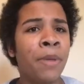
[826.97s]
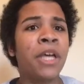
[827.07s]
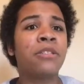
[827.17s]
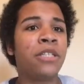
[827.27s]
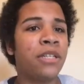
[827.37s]

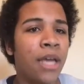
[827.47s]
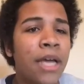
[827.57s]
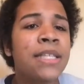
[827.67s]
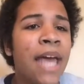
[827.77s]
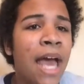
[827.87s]
because she
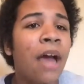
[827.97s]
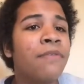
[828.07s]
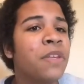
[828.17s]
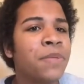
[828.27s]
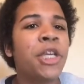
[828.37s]
does
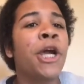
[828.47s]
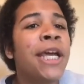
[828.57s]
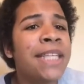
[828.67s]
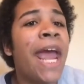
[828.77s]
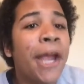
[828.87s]
have some
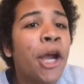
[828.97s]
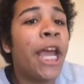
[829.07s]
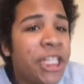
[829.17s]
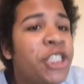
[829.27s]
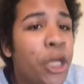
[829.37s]
serious anger
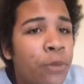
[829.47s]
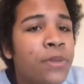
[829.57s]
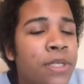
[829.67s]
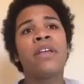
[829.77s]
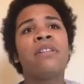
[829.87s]

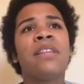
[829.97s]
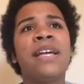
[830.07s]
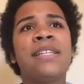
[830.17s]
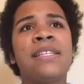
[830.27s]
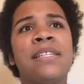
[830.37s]
issues. I think
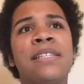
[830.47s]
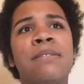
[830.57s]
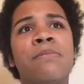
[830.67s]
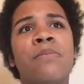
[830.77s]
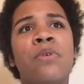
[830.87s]

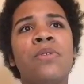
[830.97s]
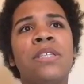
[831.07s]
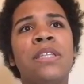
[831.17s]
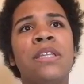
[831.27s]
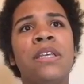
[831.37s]
that's
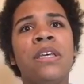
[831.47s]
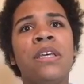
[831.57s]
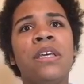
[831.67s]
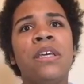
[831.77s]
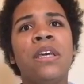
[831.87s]

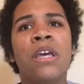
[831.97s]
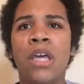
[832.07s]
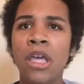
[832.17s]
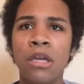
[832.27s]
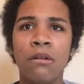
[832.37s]
mostly
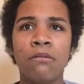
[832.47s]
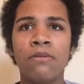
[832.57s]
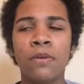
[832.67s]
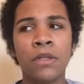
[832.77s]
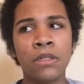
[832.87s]
it
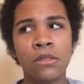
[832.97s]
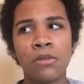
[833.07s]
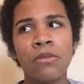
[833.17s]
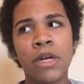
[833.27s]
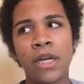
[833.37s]
for the
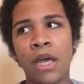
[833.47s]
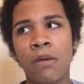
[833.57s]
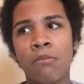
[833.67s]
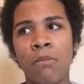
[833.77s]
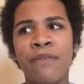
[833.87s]
story
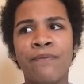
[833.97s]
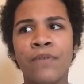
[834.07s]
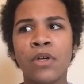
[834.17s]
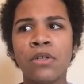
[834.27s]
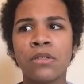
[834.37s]
time. My
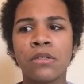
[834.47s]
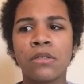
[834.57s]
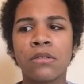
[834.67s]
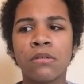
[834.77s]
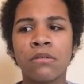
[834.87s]
first